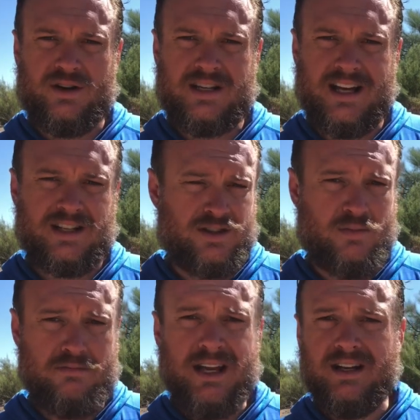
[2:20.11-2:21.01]
Sex doesn't
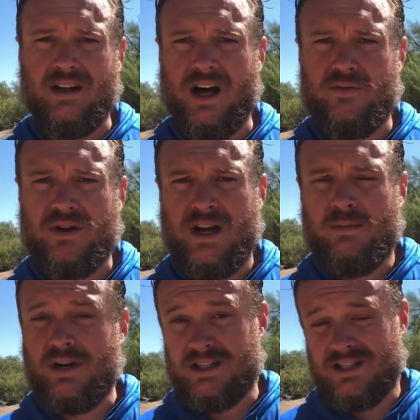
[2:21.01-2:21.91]
mean love,
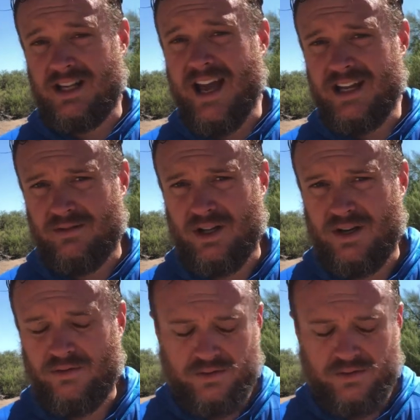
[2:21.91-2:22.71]
but it's a sign of love.